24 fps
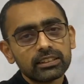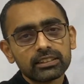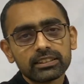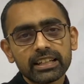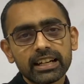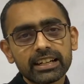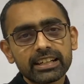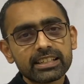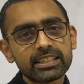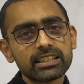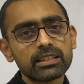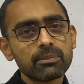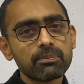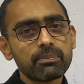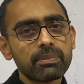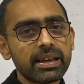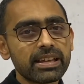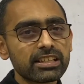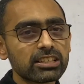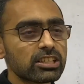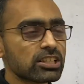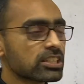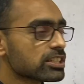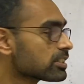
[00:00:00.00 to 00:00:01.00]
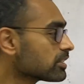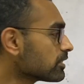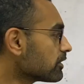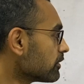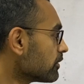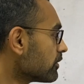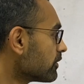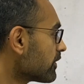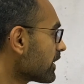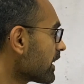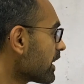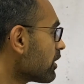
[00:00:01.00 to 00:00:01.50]
that is the best
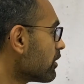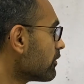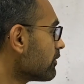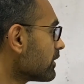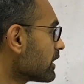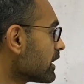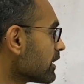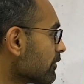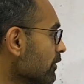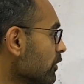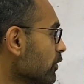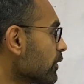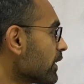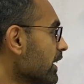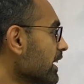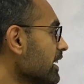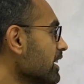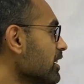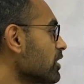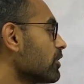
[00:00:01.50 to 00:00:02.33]
way of reviewing.